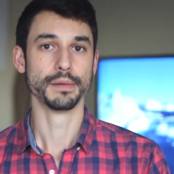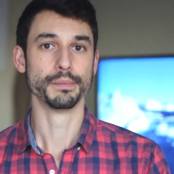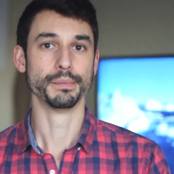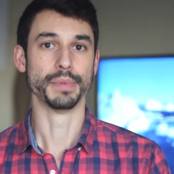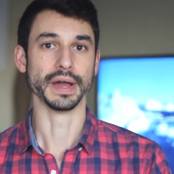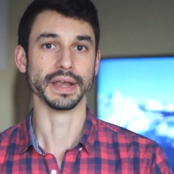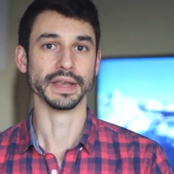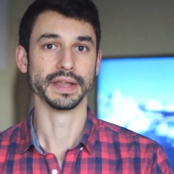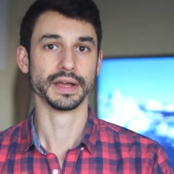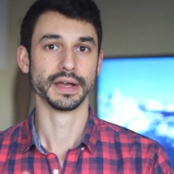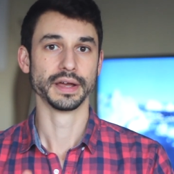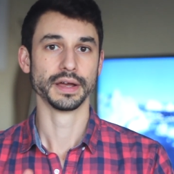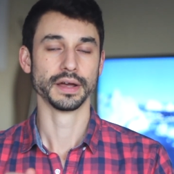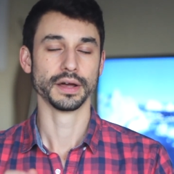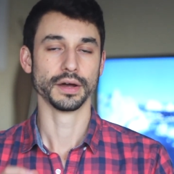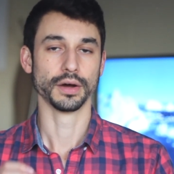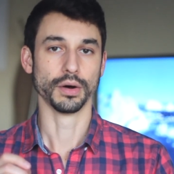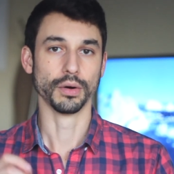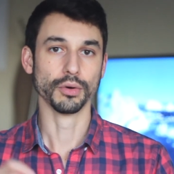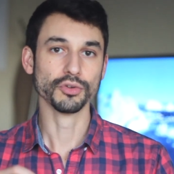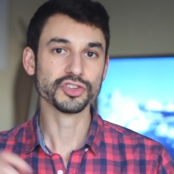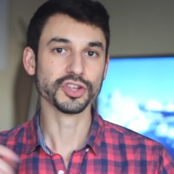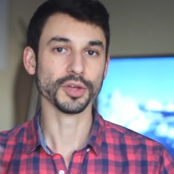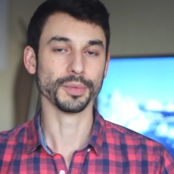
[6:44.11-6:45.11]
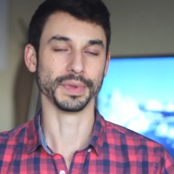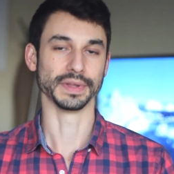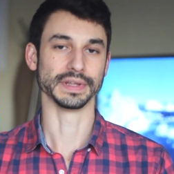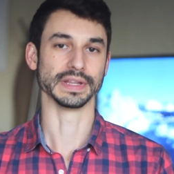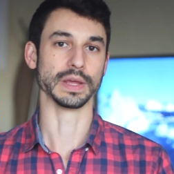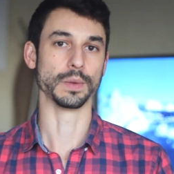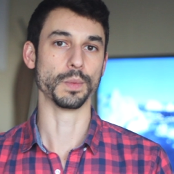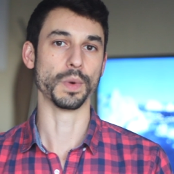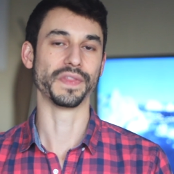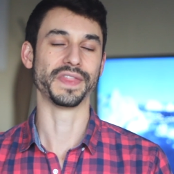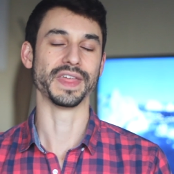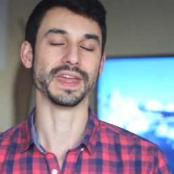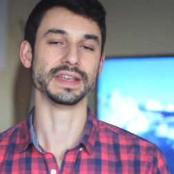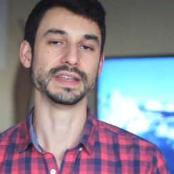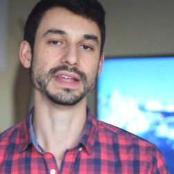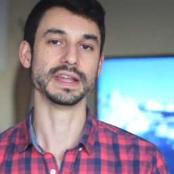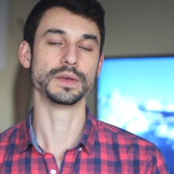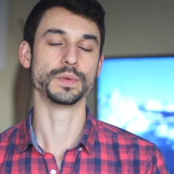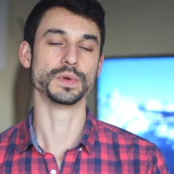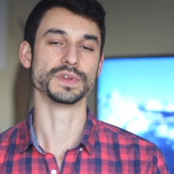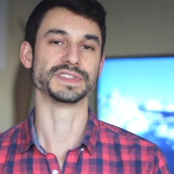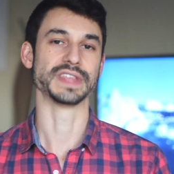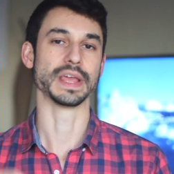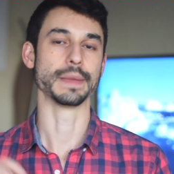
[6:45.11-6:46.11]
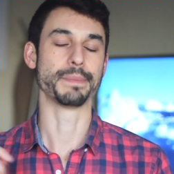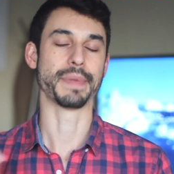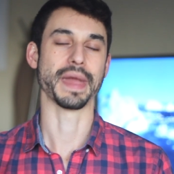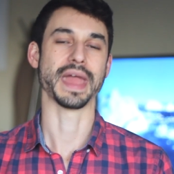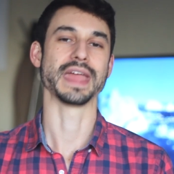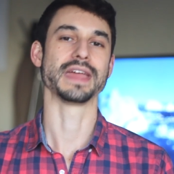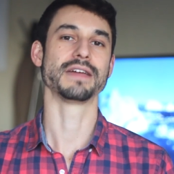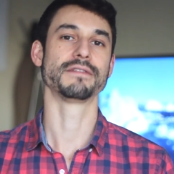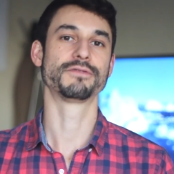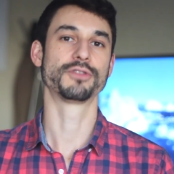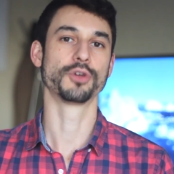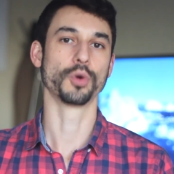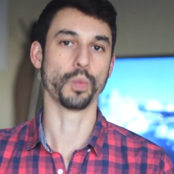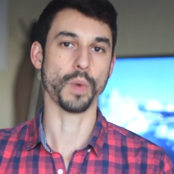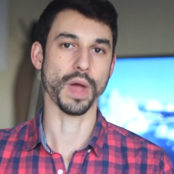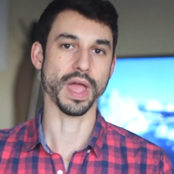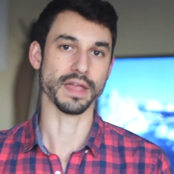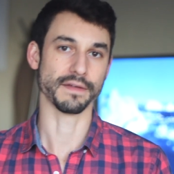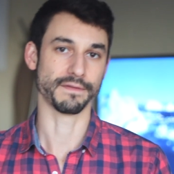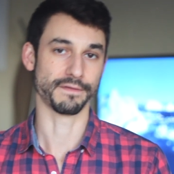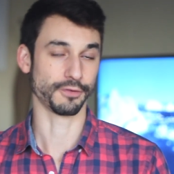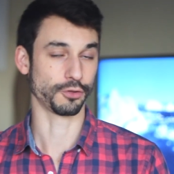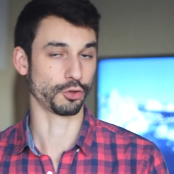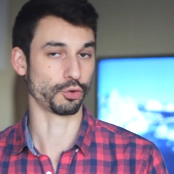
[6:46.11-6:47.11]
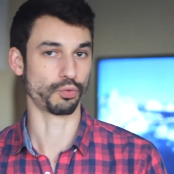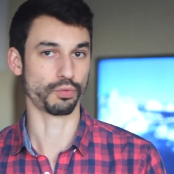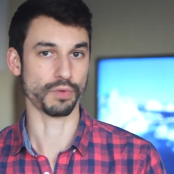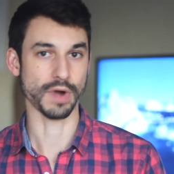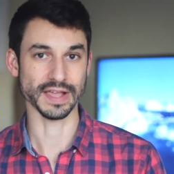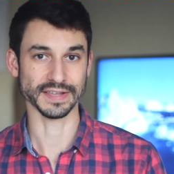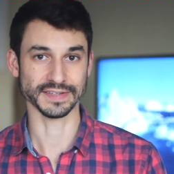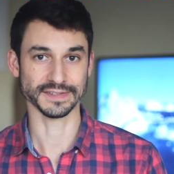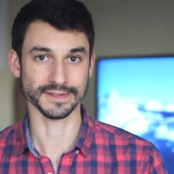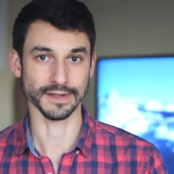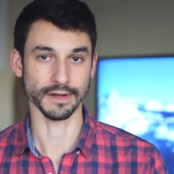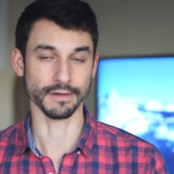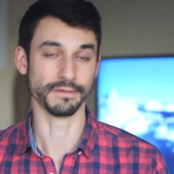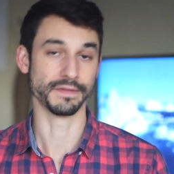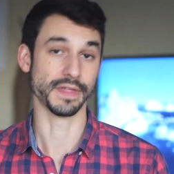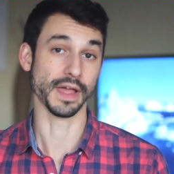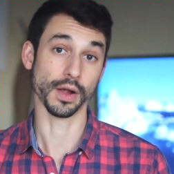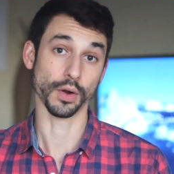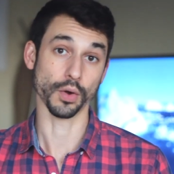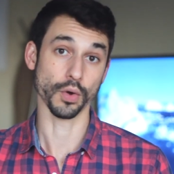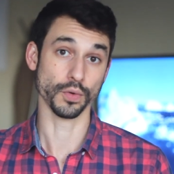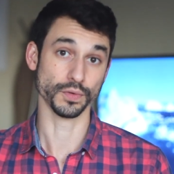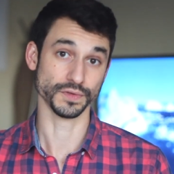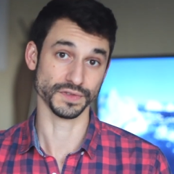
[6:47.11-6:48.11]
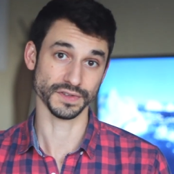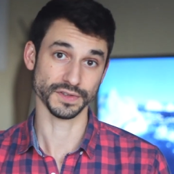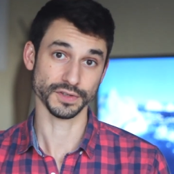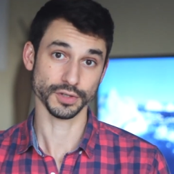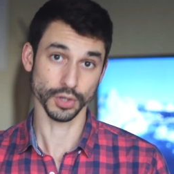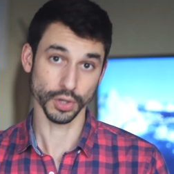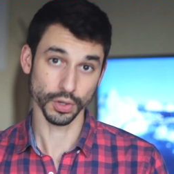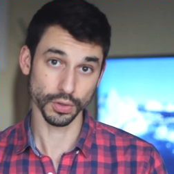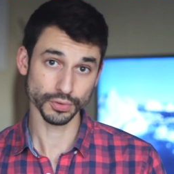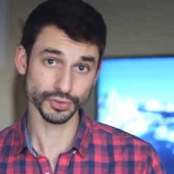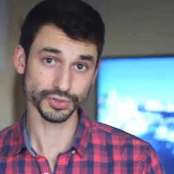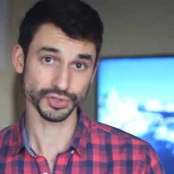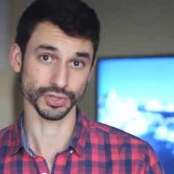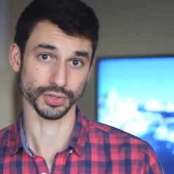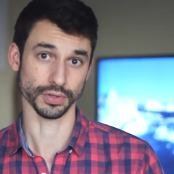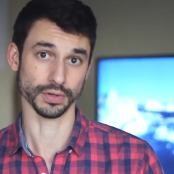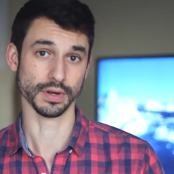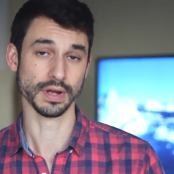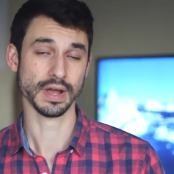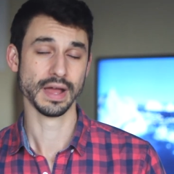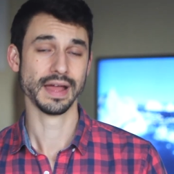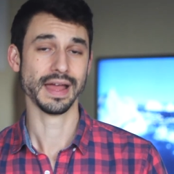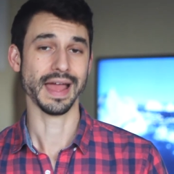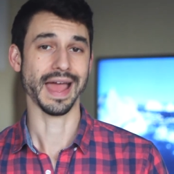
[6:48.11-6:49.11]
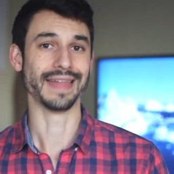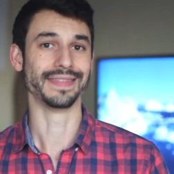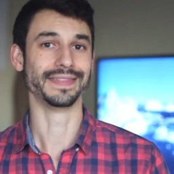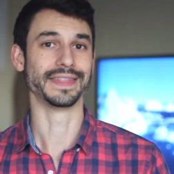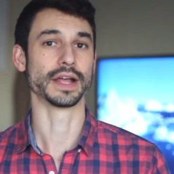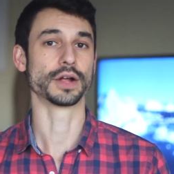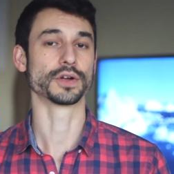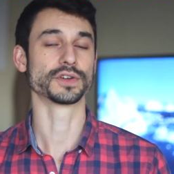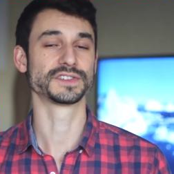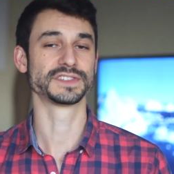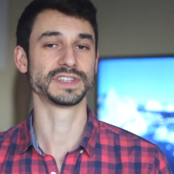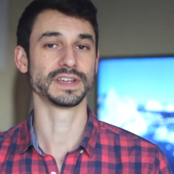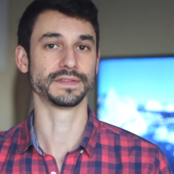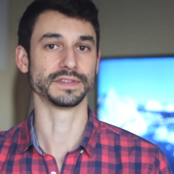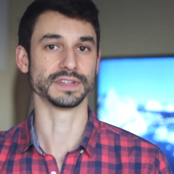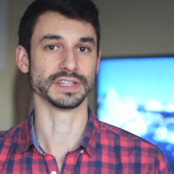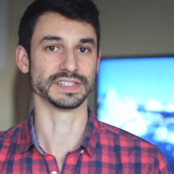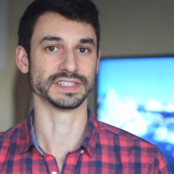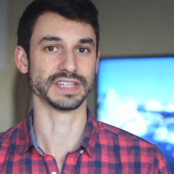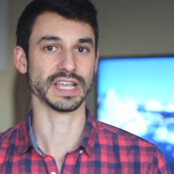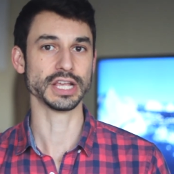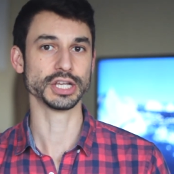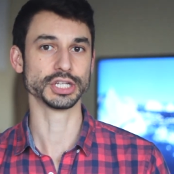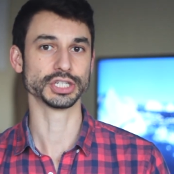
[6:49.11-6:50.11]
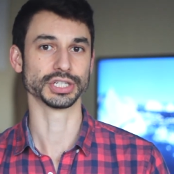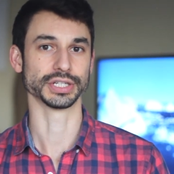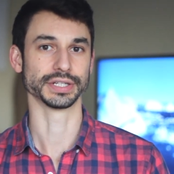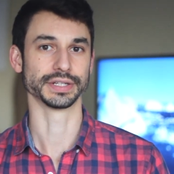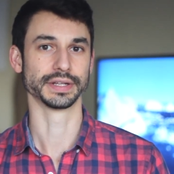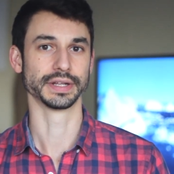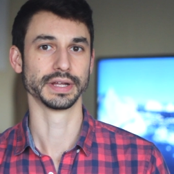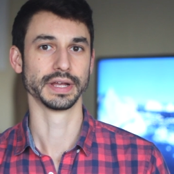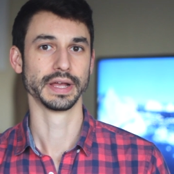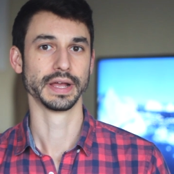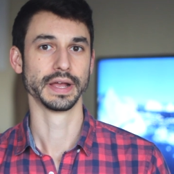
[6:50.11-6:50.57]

But ultimately, what they did was they paved the way for the rest of their own culture and their civilization.